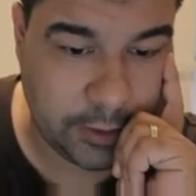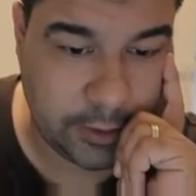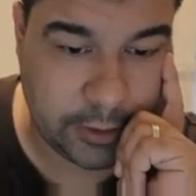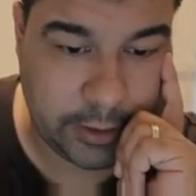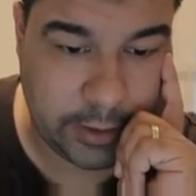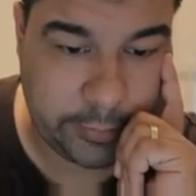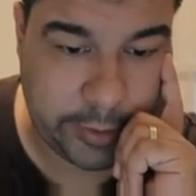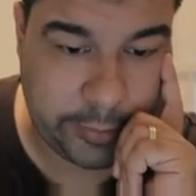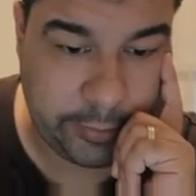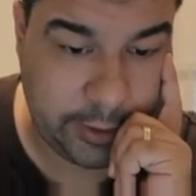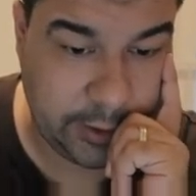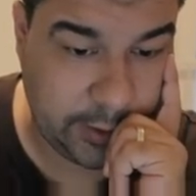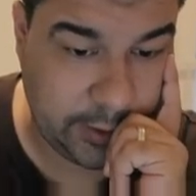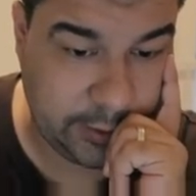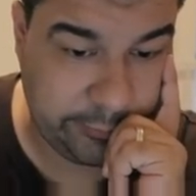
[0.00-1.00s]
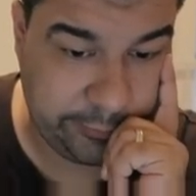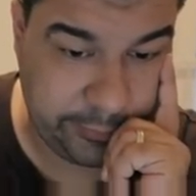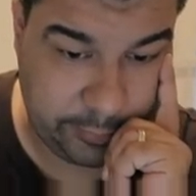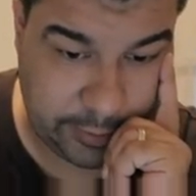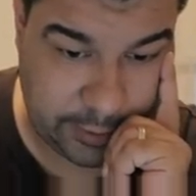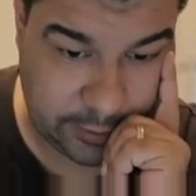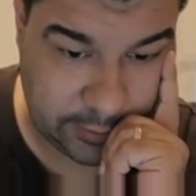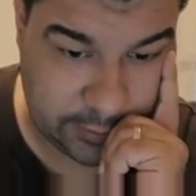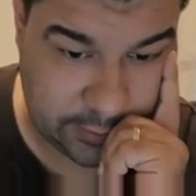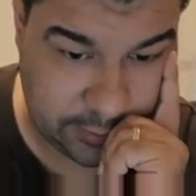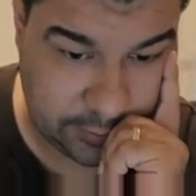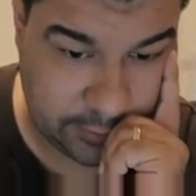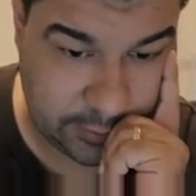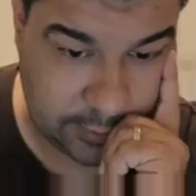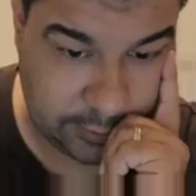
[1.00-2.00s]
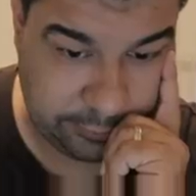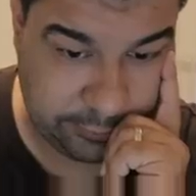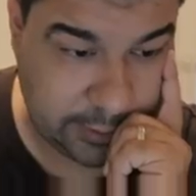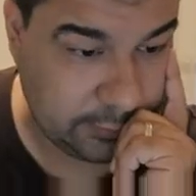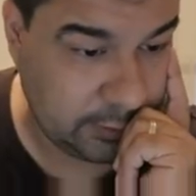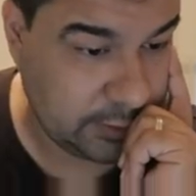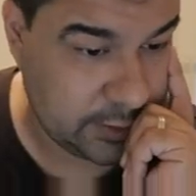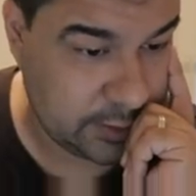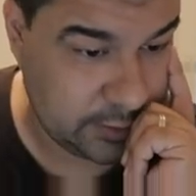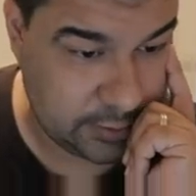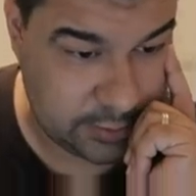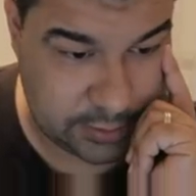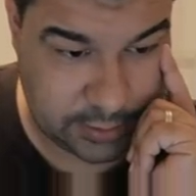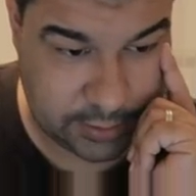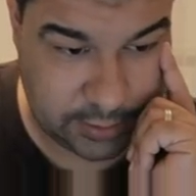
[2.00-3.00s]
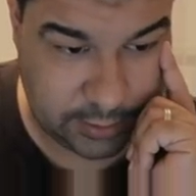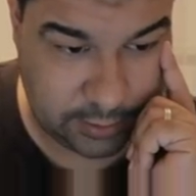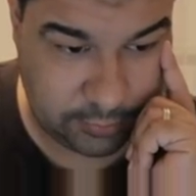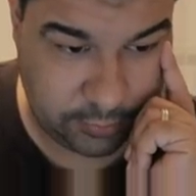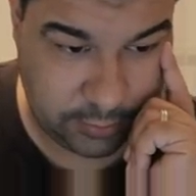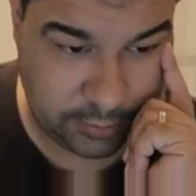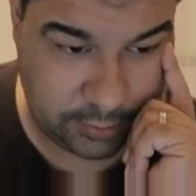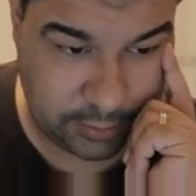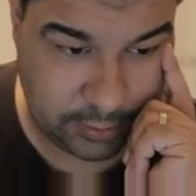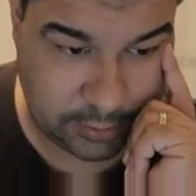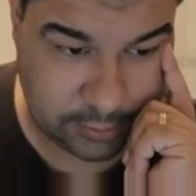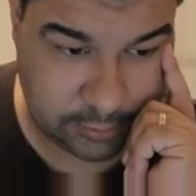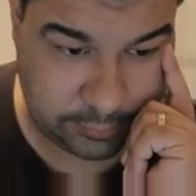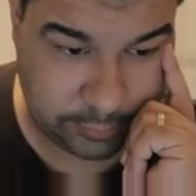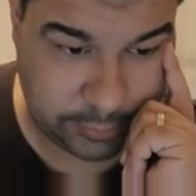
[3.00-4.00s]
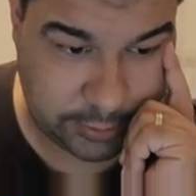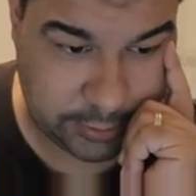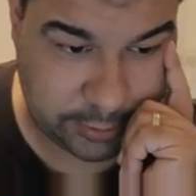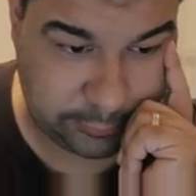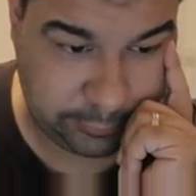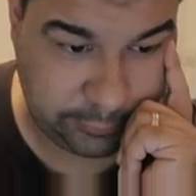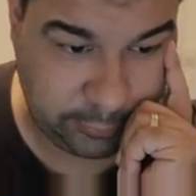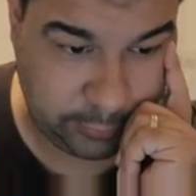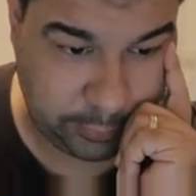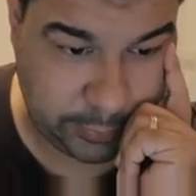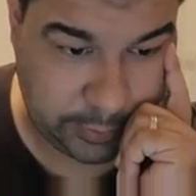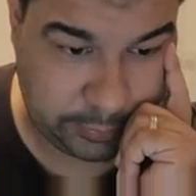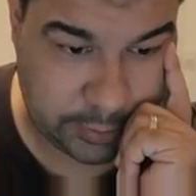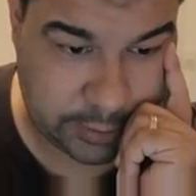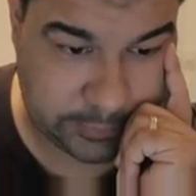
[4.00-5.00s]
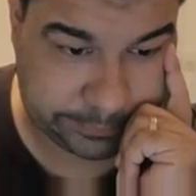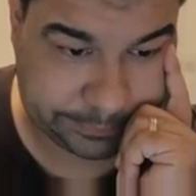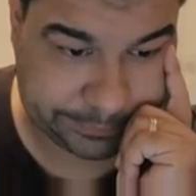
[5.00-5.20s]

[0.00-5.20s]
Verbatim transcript: RE V-mount intercooler 5 litre surge tank with extra Bosch fuel pumps.